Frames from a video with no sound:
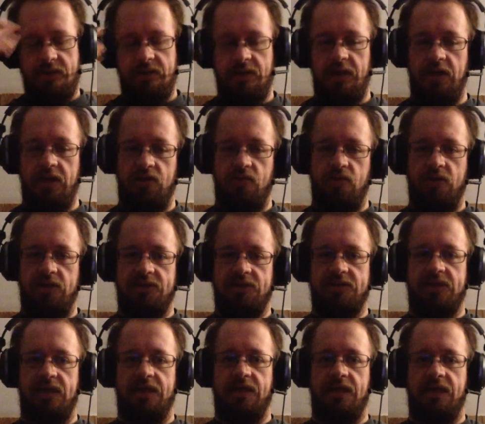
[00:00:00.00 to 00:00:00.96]
other
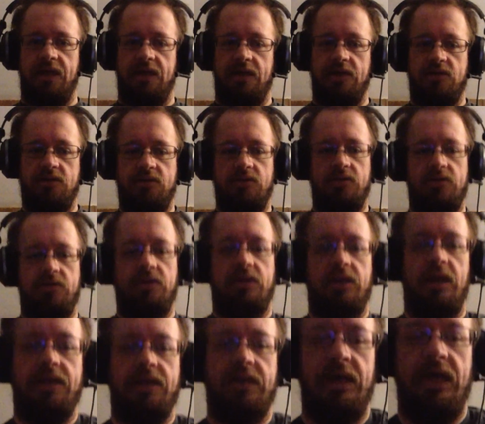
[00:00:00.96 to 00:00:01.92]
ones that they
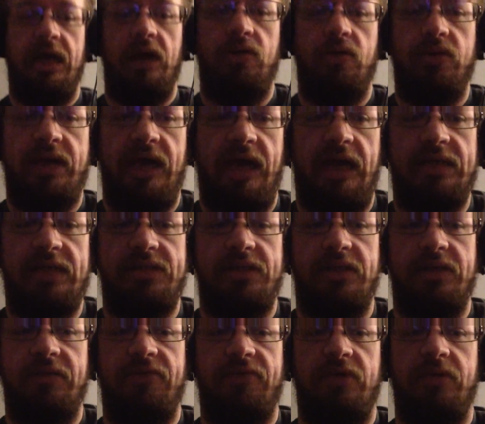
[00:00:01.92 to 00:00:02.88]

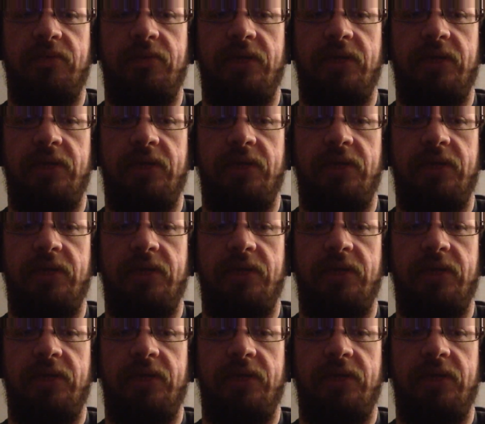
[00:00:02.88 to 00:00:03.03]
outcasted from